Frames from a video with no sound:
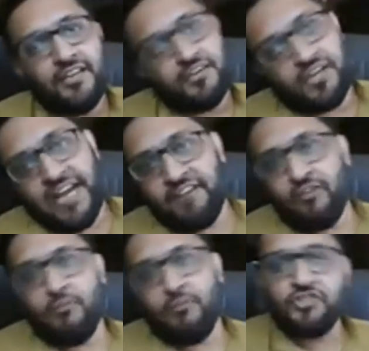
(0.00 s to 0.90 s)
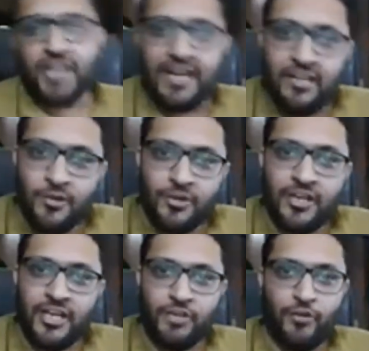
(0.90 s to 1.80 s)
right from your childhood
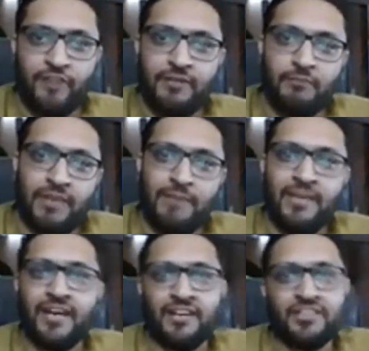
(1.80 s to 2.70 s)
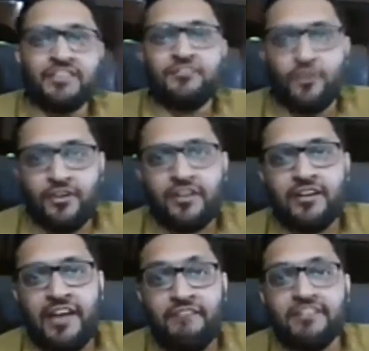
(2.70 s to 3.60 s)
you have been blaming others for
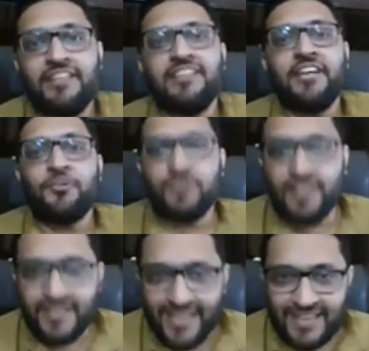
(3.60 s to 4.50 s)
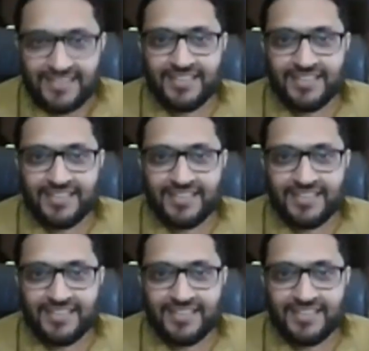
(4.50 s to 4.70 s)
everything that you didn't get